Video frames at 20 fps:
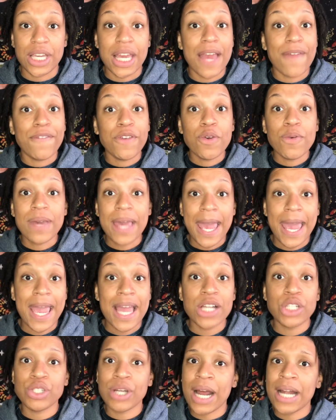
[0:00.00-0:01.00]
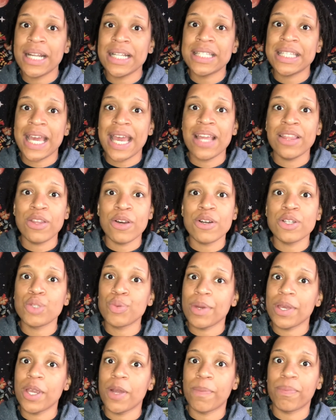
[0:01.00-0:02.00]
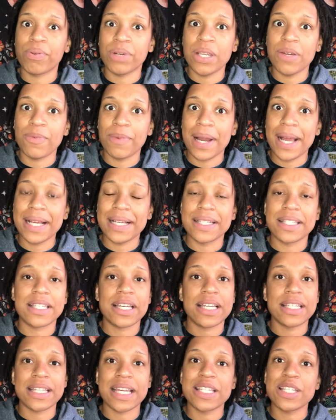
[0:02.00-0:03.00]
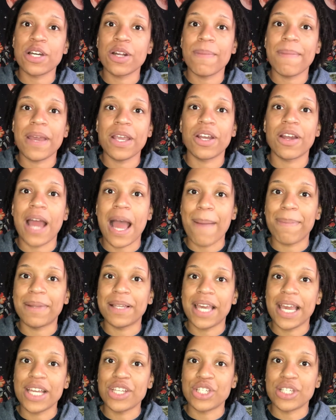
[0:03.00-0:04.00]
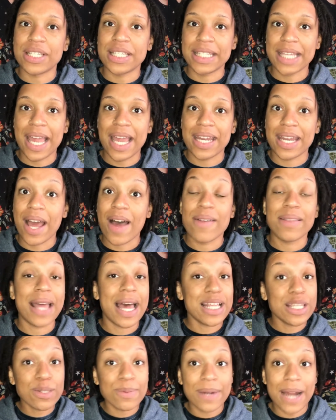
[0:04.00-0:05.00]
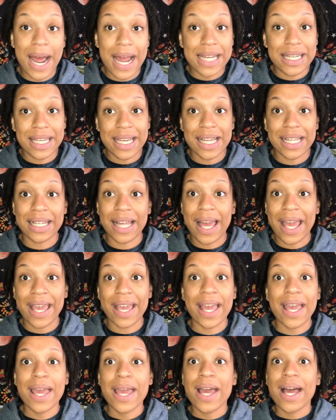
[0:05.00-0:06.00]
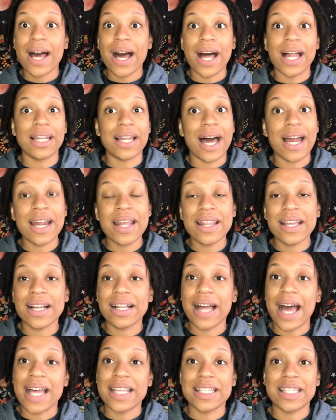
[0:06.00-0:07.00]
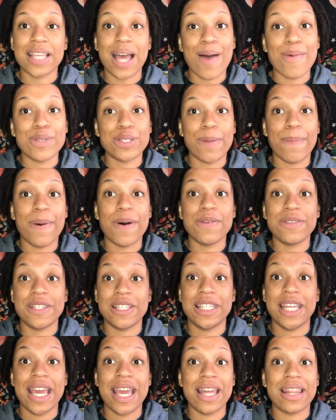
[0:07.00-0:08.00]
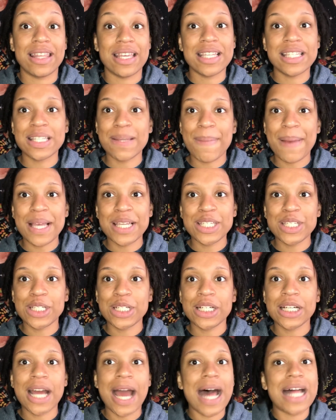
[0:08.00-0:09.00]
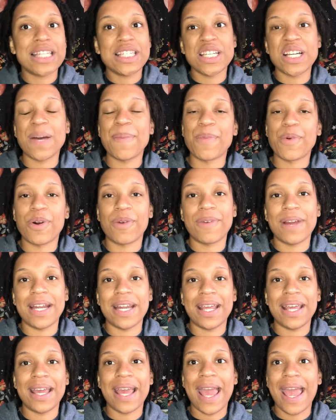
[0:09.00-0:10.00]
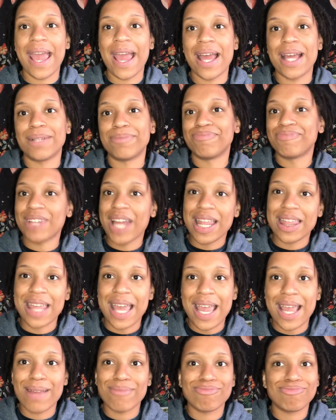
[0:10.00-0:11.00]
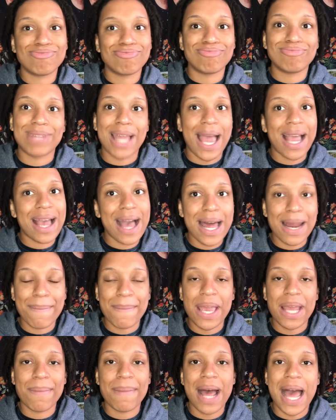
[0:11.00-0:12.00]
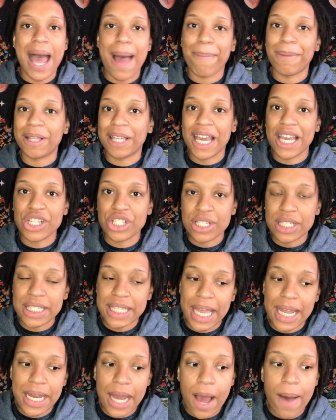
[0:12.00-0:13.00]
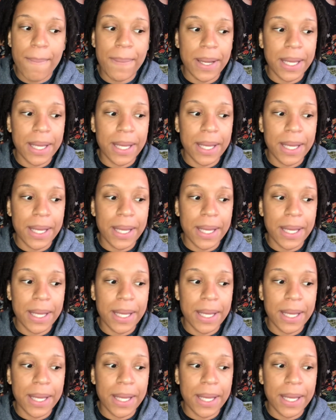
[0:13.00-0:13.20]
If you can, try to take those with your prereqs because that's going to make your application stand out. That's what I did. Like a lot of the classes I was supposed to take this semester, I took them already. And I think that kind of made my application stand out.